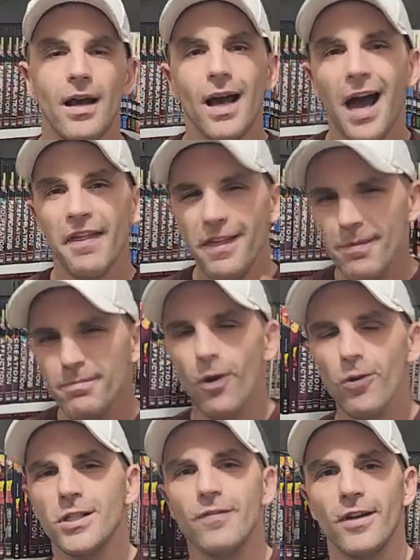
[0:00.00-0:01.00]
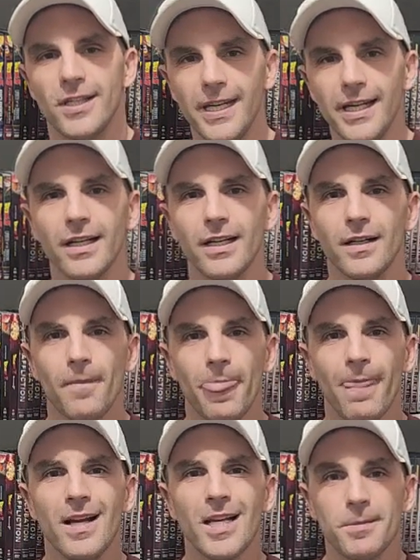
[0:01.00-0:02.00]
I think most of us here
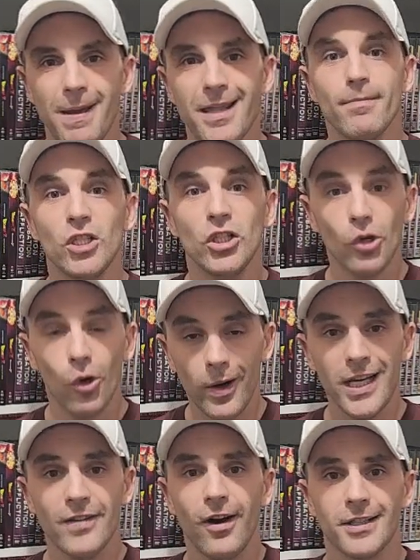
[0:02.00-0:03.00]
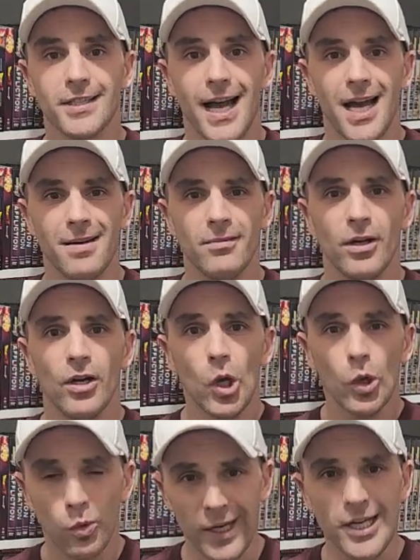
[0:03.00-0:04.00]
spend the majority of our time
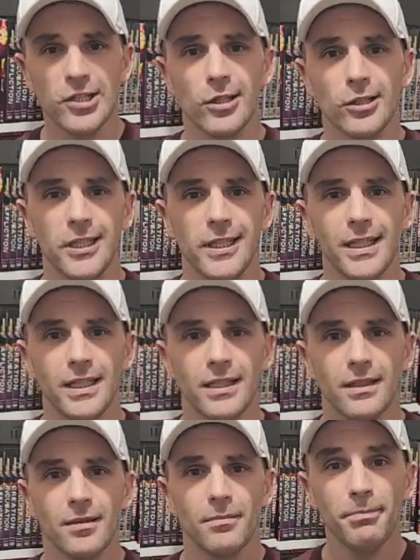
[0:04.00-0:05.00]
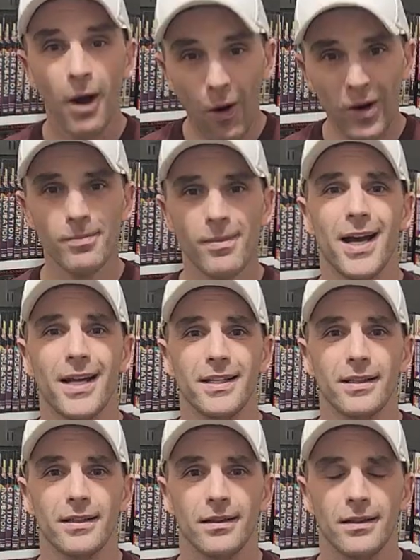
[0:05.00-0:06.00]
researching Pokemon.
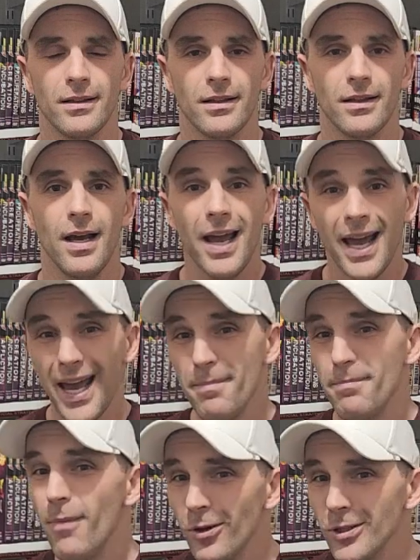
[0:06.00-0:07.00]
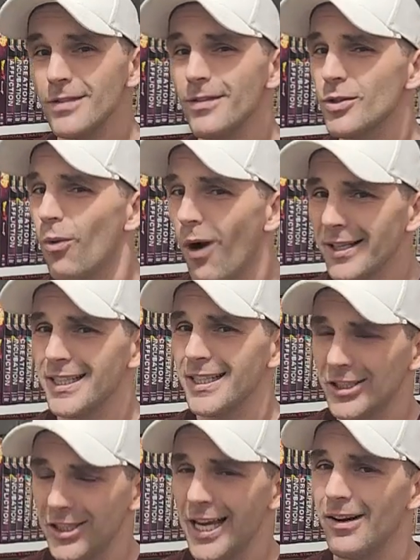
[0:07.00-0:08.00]
And most of us watching a
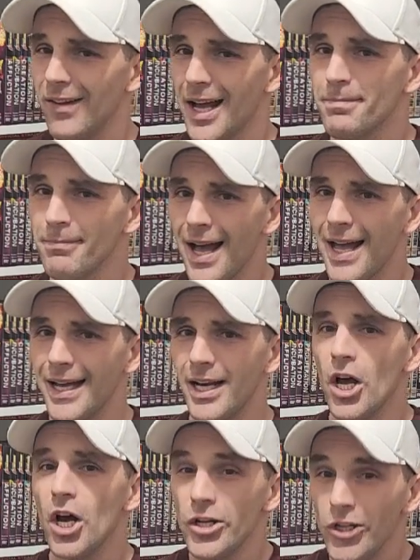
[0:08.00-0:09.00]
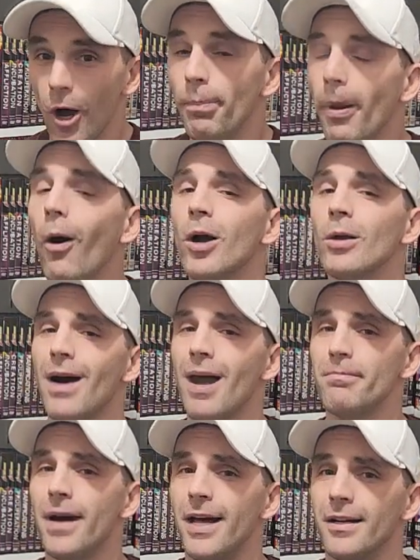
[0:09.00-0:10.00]
channel like mine know Pokemon
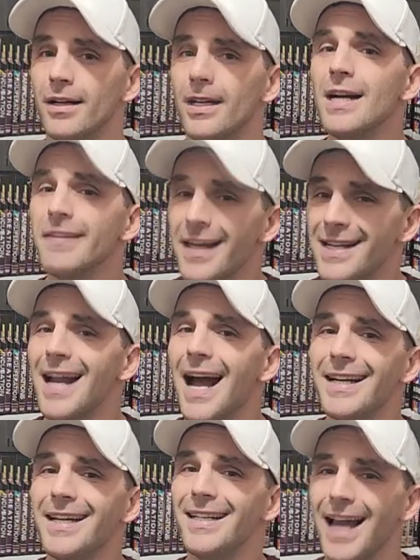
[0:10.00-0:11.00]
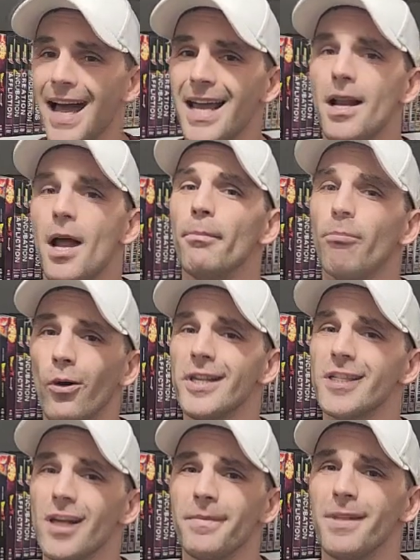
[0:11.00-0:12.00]
better than
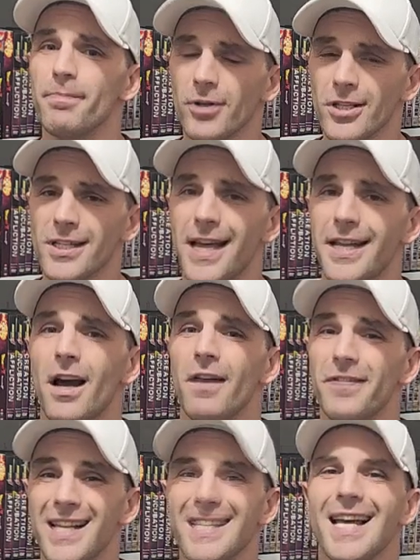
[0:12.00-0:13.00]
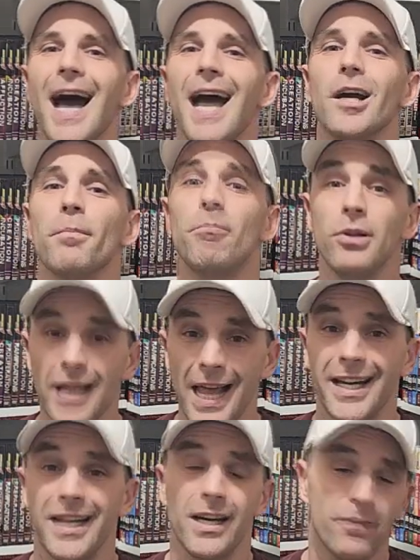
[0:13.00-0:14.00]
99.something% of the entire
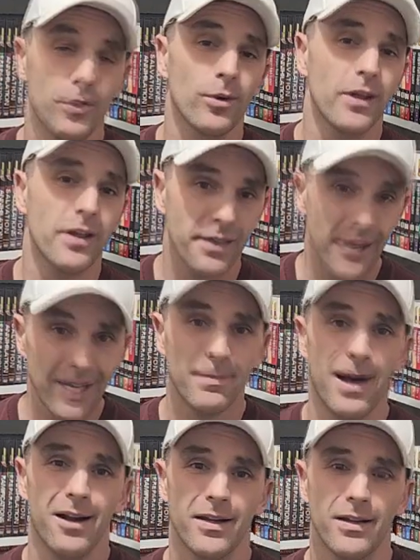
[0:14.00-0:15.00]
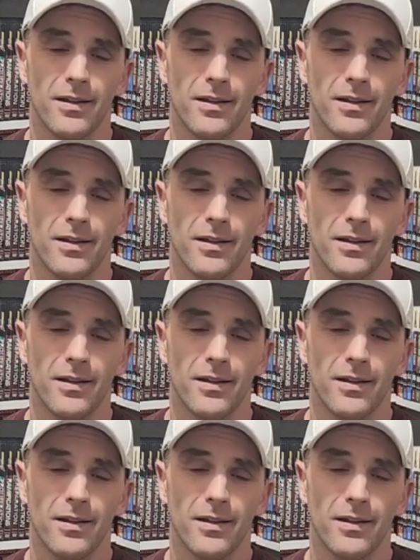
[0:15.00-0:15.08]
planet, if you really think about it.